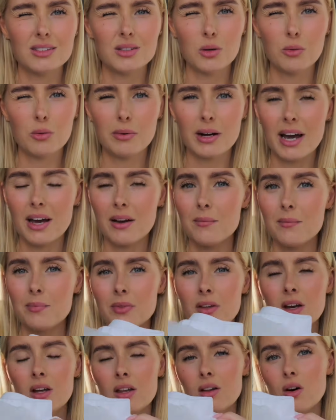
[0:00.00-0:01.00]
of
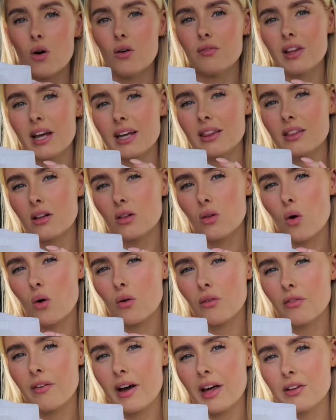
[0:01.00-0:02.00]
like the
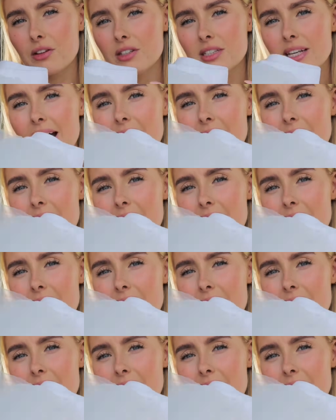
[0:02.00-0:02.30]
long feathers